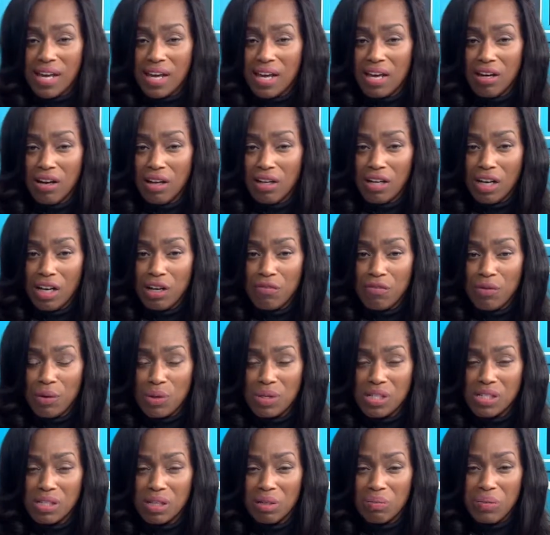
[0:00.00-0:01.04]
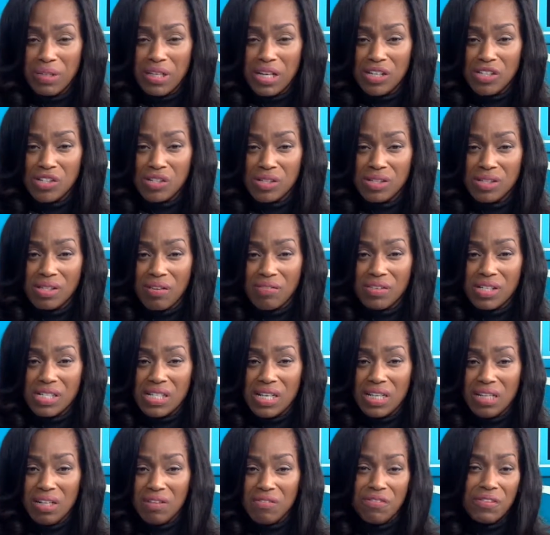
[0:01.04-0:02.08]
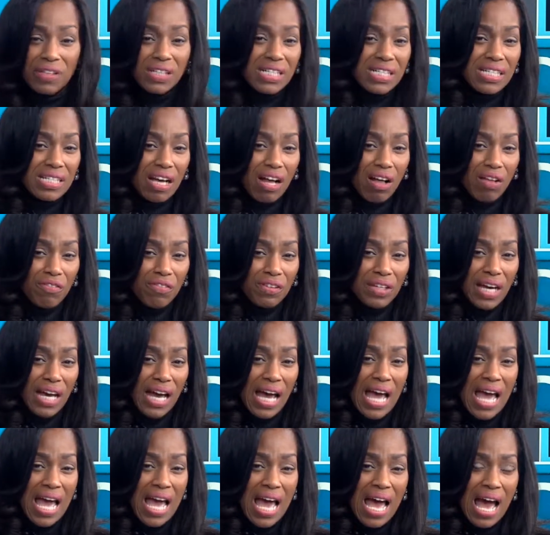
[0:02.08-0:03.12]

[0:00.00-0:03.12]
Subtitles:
Ahead on In Focus on PHL 17 in Philadelphia,